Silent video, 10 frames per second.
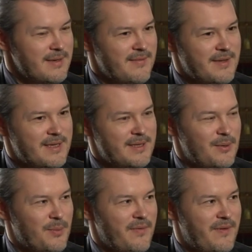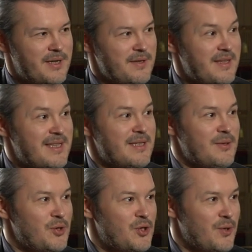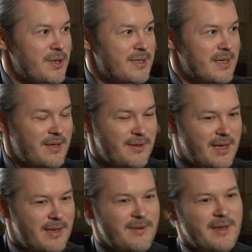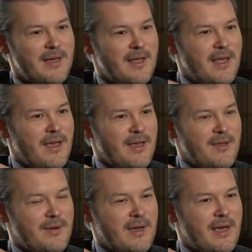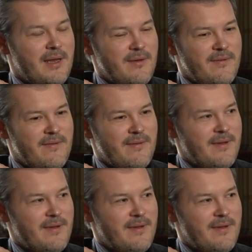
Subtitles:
this is your profession, this is your choice, and you kind of